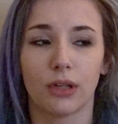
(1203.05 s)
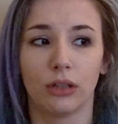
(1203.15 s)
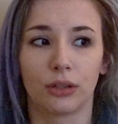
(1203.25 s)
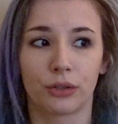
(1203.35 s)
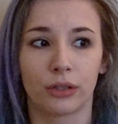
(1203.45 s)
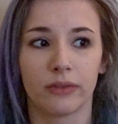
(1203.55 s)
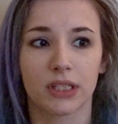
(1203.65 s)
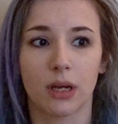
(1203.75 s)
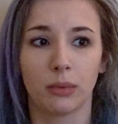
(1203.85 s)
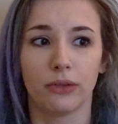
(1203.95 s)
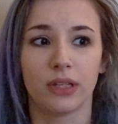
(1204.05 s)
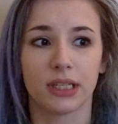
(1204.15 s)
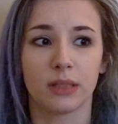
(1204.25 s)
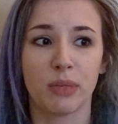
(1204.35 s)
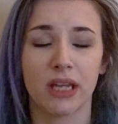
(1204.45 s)
a little nervous to upload
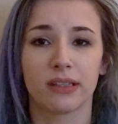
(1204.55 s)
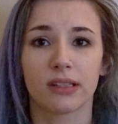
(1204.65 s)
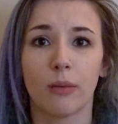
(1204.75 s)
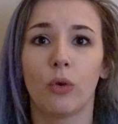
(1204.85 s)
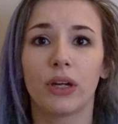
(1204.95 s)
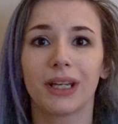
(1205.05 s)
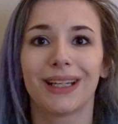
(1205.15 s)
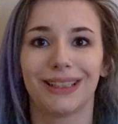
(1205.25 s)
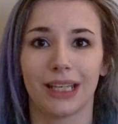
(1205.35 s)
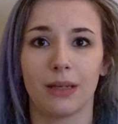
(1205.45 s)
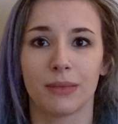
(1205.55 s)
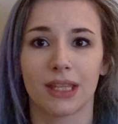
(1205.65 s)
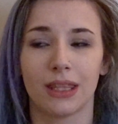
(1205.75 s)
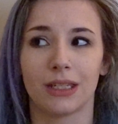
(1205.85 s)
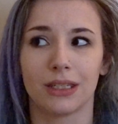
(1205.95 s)
this is because someone claims
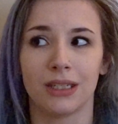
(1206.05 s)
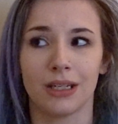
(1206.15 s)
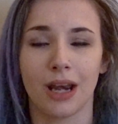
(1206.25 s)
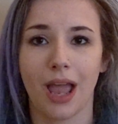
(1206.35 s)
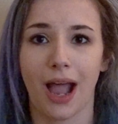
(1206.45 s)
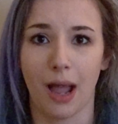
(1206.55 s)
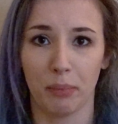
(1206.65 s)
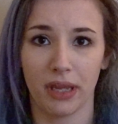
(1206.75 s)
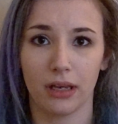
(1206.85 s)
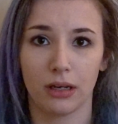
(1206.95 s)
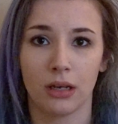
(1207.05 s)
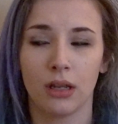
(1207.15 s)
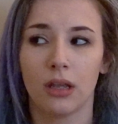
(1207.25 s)
that this didn't happen.